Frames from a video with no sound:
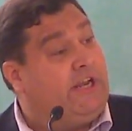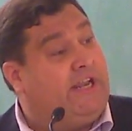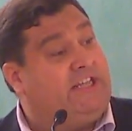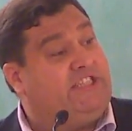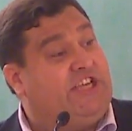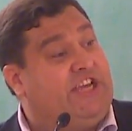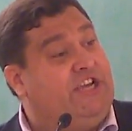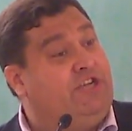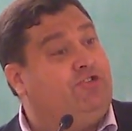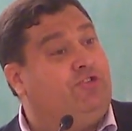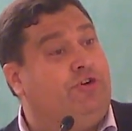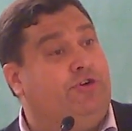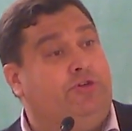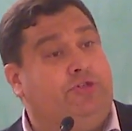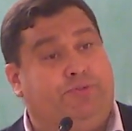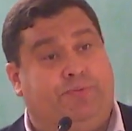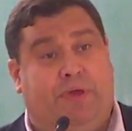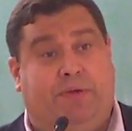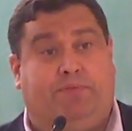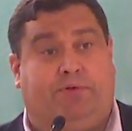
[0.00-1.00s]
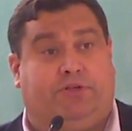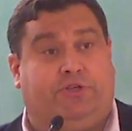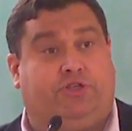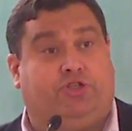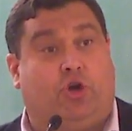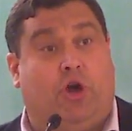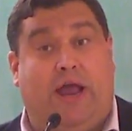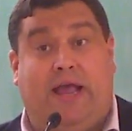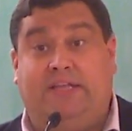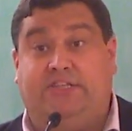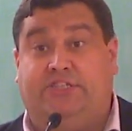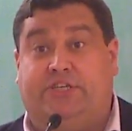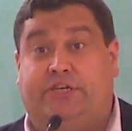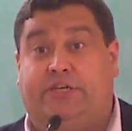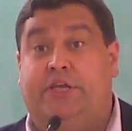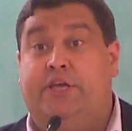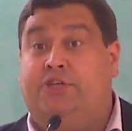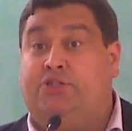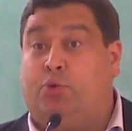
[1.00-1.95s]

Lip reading: Let's introduce people to transit.